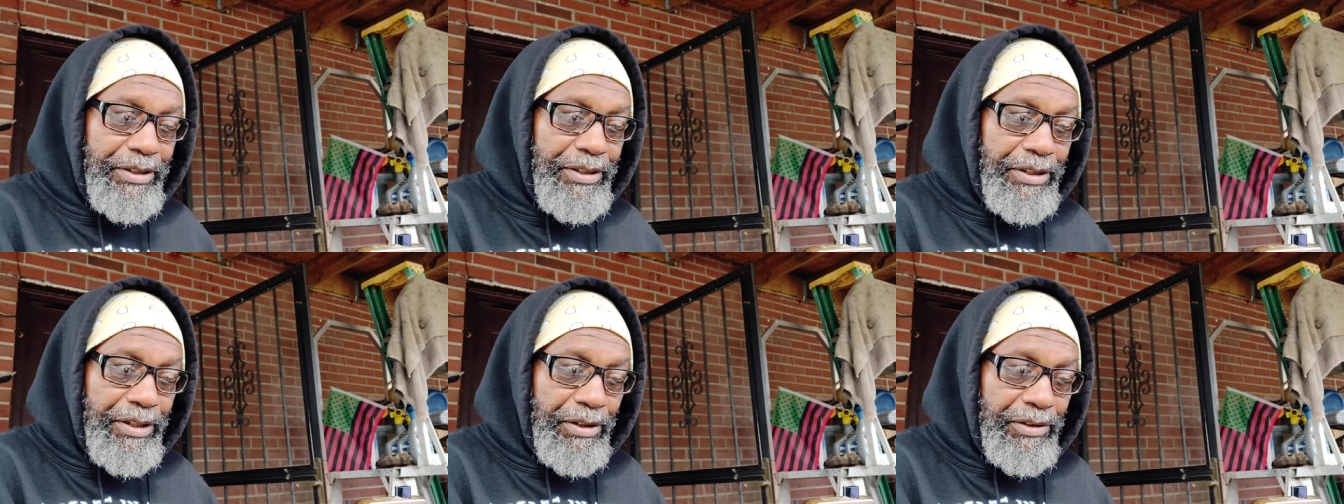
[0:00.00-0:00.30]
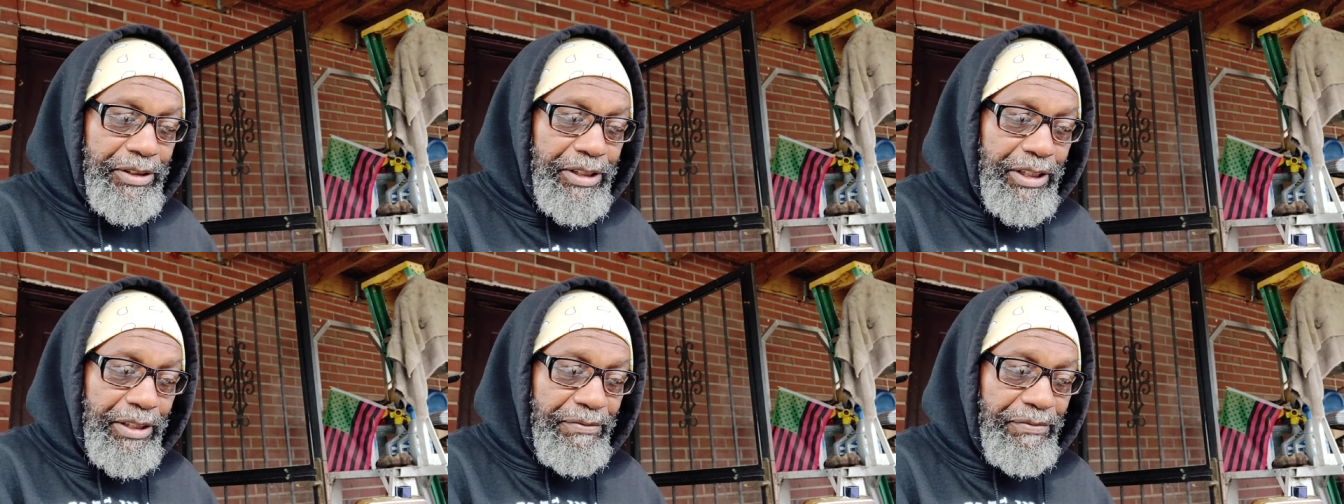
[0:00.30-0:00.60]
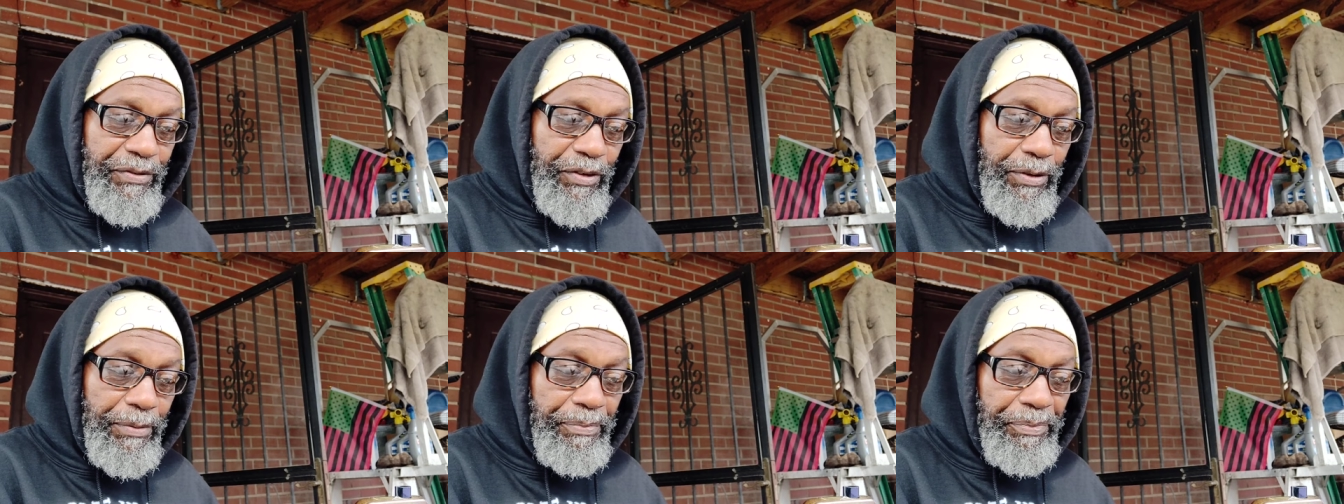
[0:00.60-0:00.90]
he goes see a
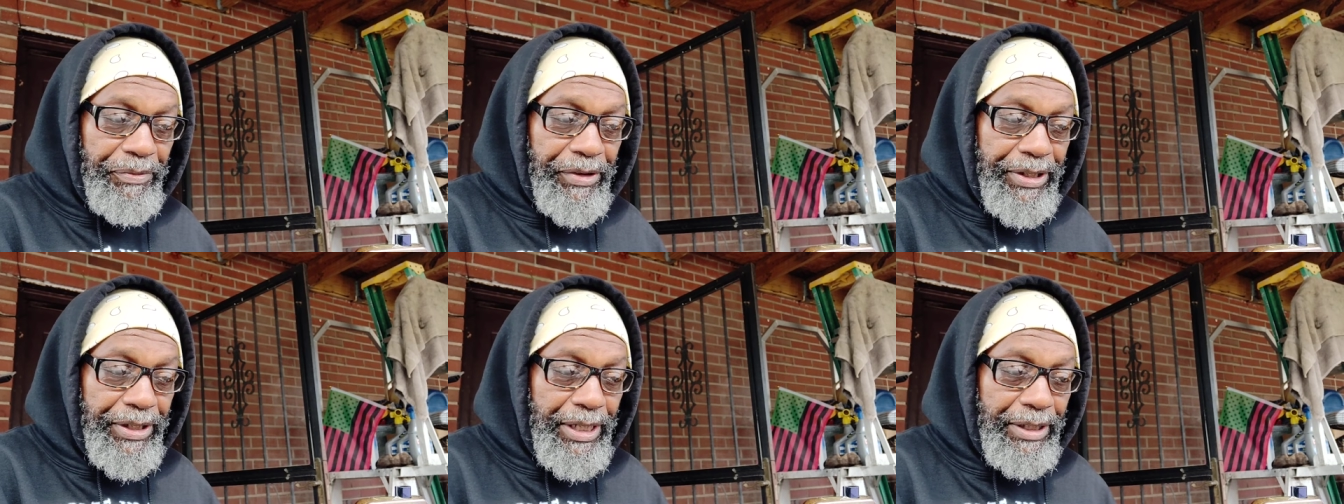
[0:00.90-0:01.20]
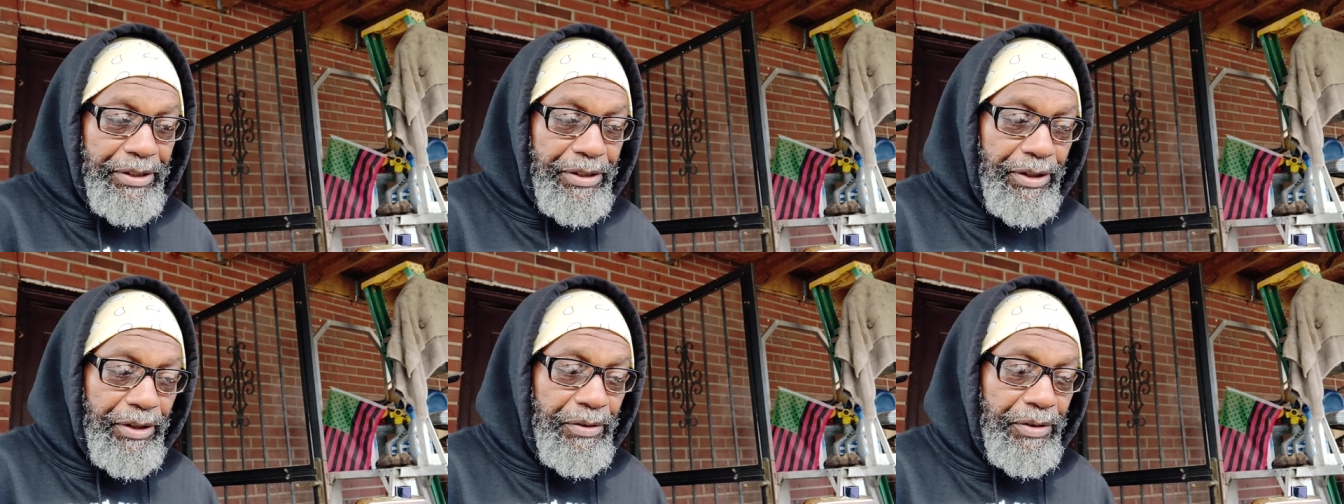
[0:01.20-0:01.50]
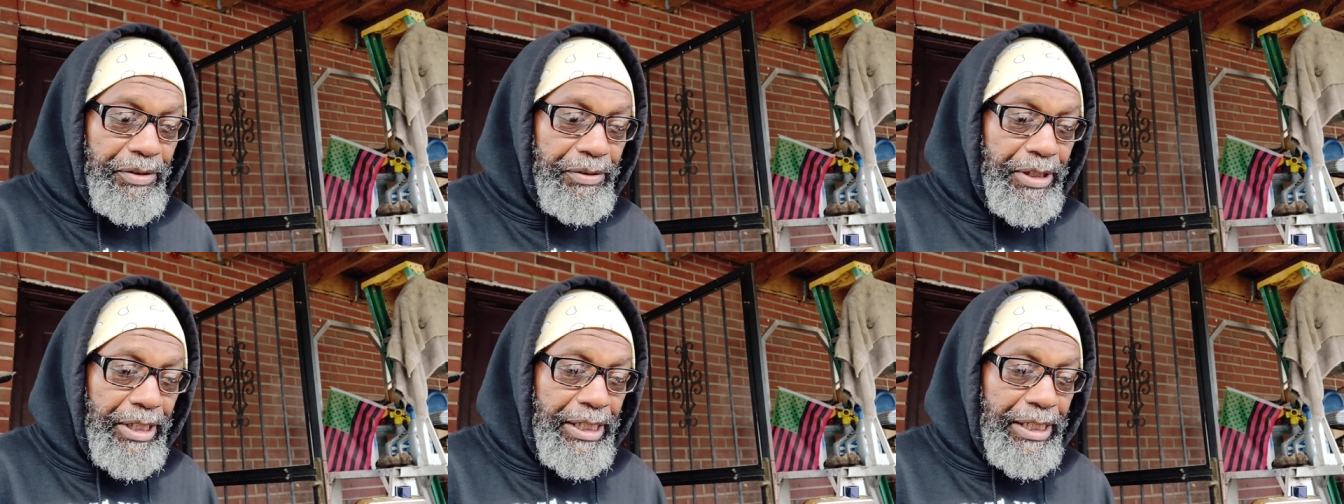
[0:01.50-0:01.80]
film and then, you
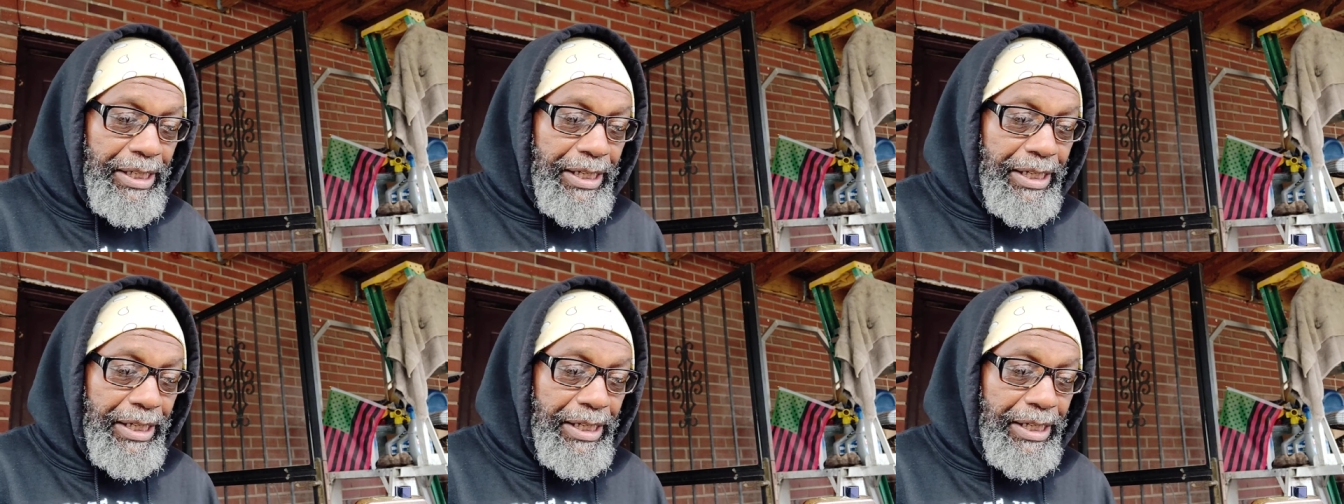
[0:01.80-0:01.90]
know,